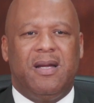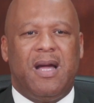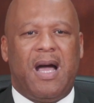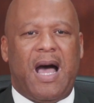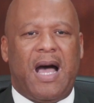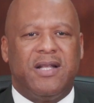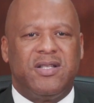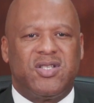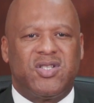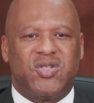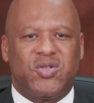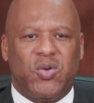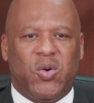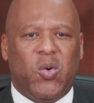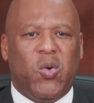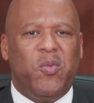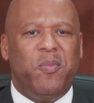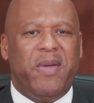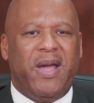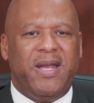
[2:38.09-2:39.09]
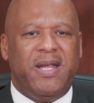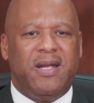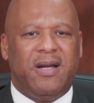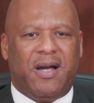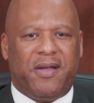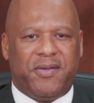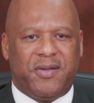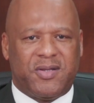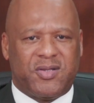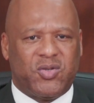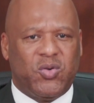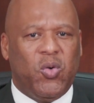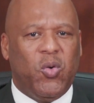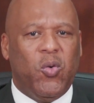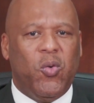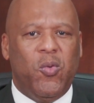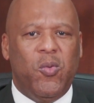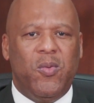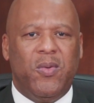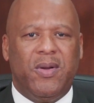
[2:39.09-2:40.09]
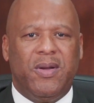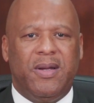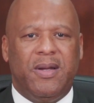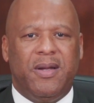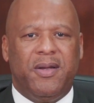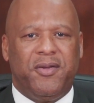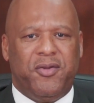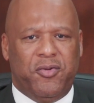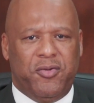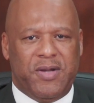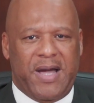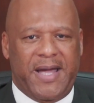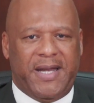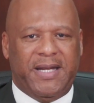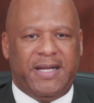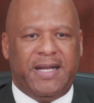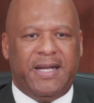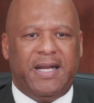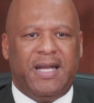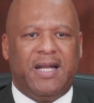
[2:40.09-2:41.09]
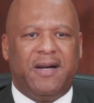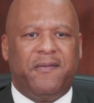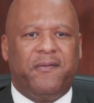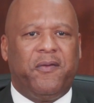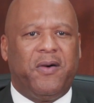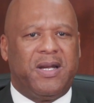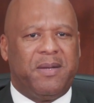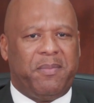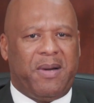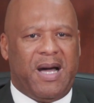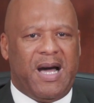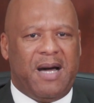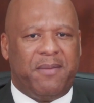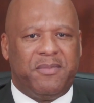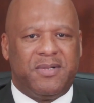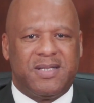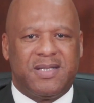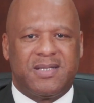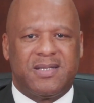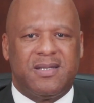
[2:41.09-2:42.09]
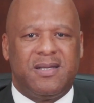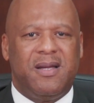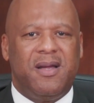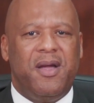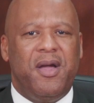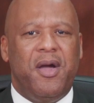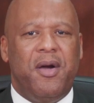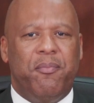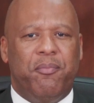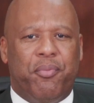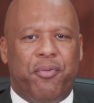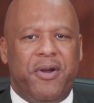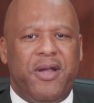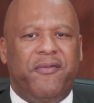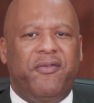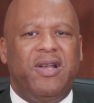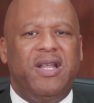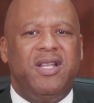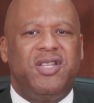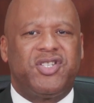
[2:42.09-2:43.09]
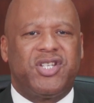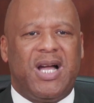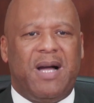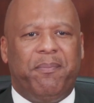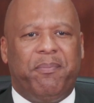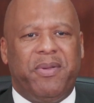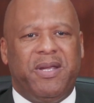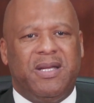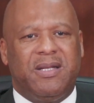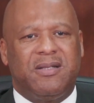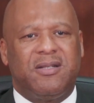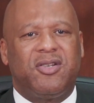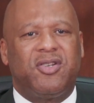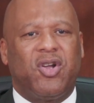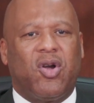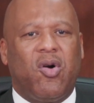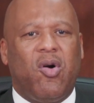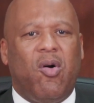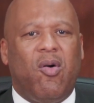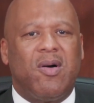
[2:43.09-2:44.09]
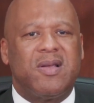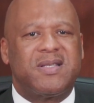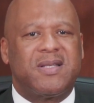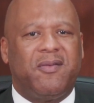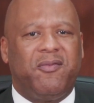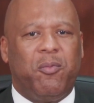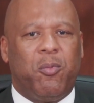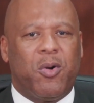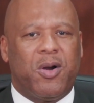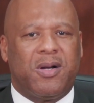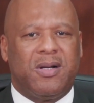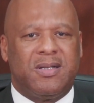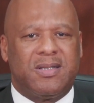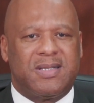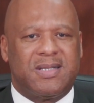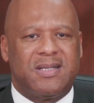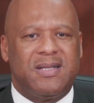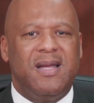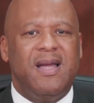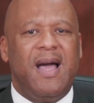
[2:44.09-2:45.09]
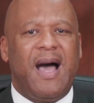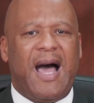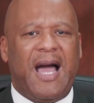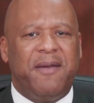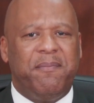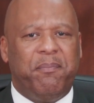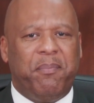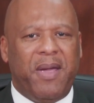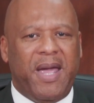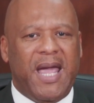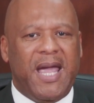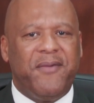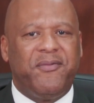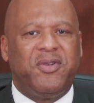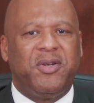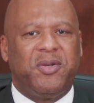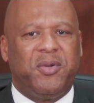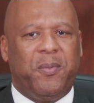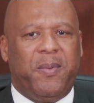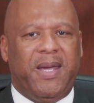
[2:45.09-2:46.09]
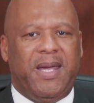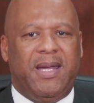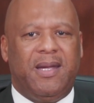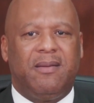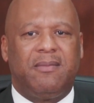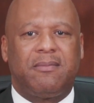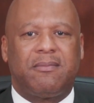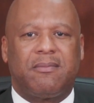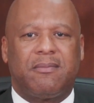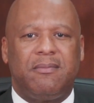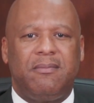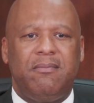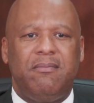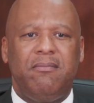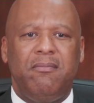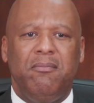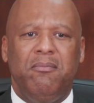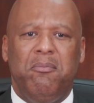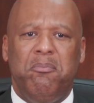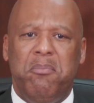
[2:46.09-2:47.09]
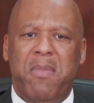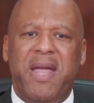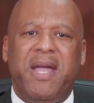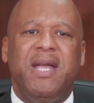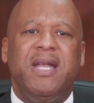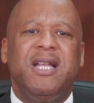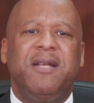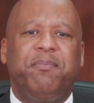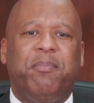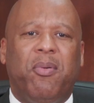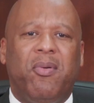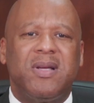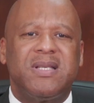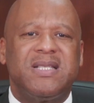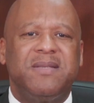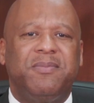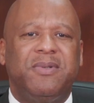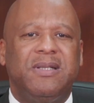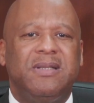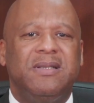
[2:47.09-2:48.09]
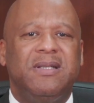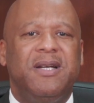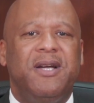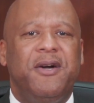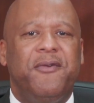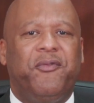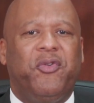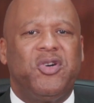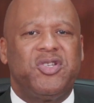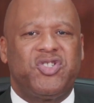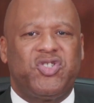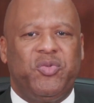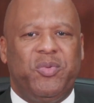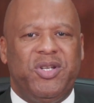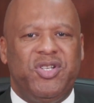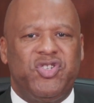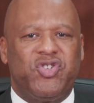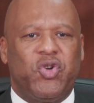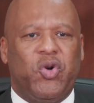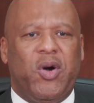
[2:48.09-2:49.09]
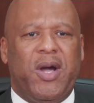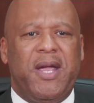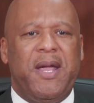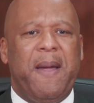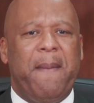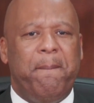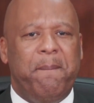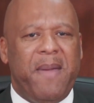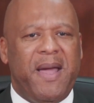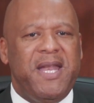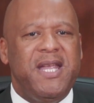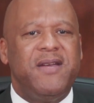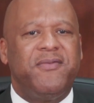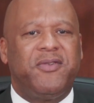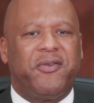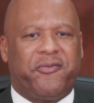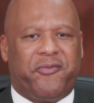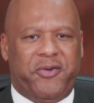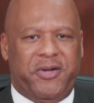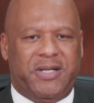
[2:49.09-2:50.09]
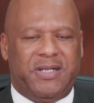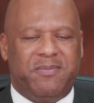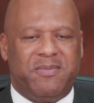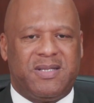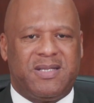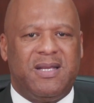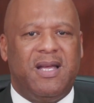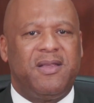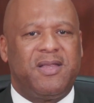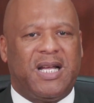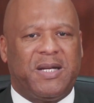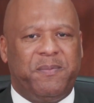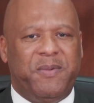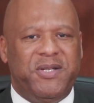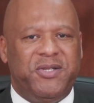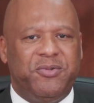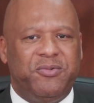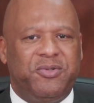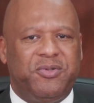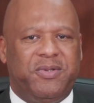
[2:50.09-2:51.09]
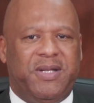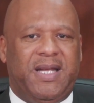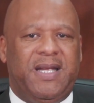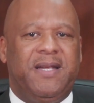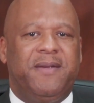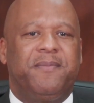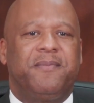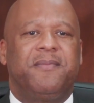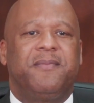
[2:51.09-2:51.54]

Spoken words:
and so many others who, united in love for the Bahamas, bravely championed the cause of workers and paved the way, making it possible for us to enjoy many of the freedoms that we do today.